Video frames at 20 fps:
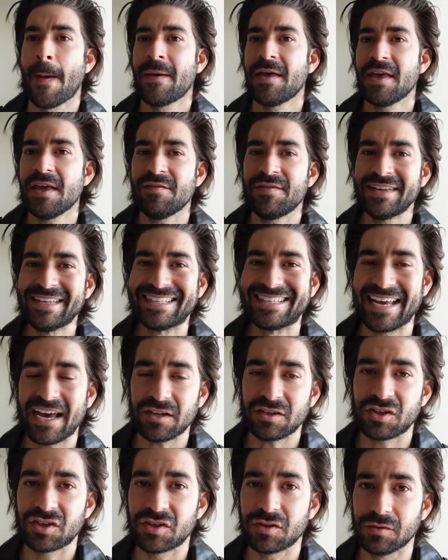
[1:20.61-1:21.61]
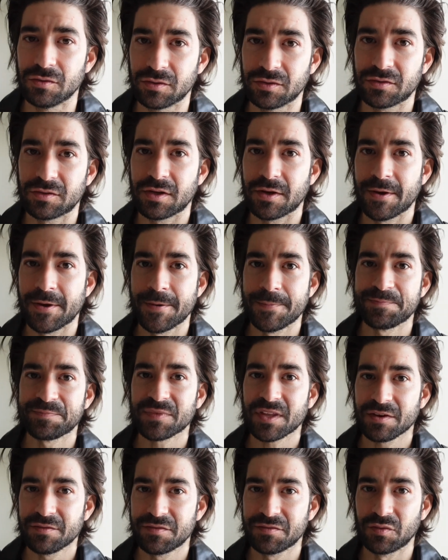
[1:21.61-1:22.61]
Even test shoots,
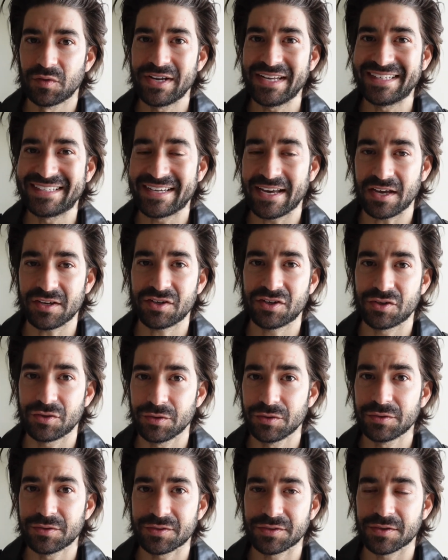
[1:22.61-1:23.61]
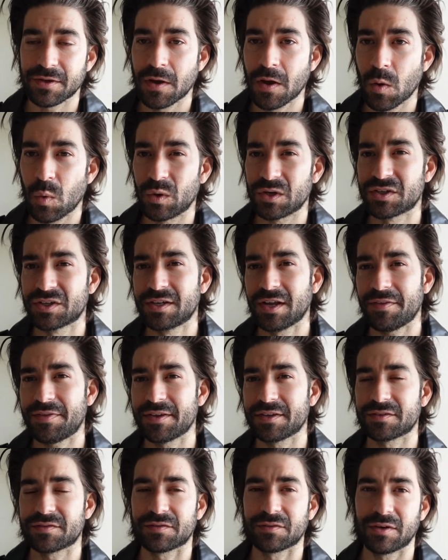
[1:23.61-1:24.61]
free test shoots, which
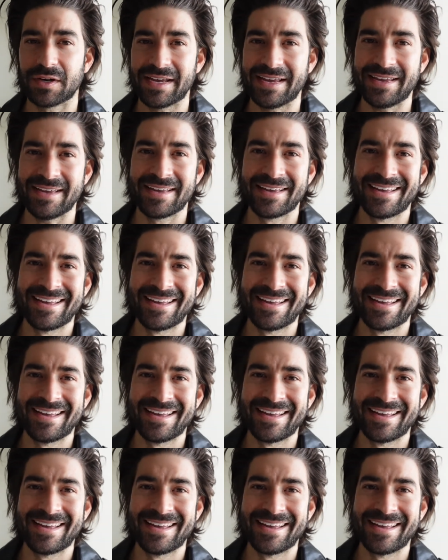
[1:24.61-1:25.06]
nothing's free.